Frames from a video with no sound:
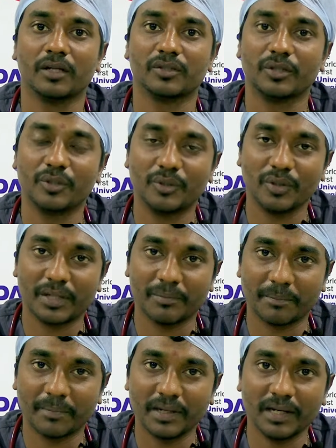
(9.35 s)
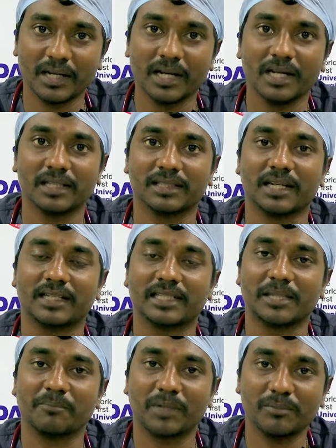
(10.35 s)
So you should remember that the
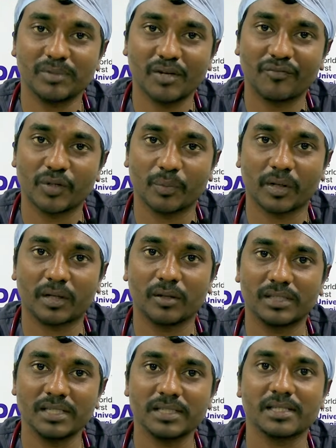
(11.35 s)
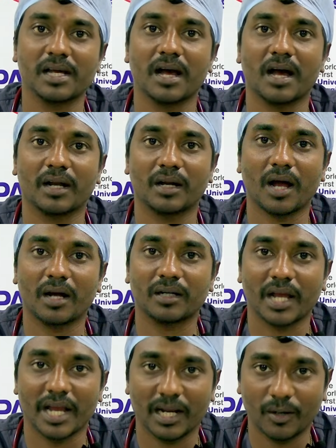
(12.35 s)
symptoms of tuberculosis are
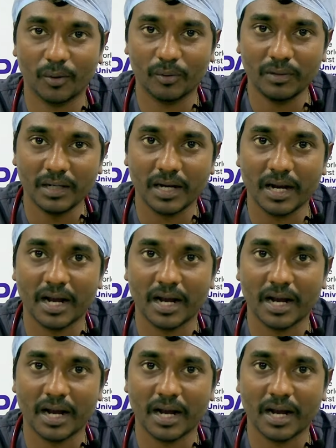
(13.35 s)
not alone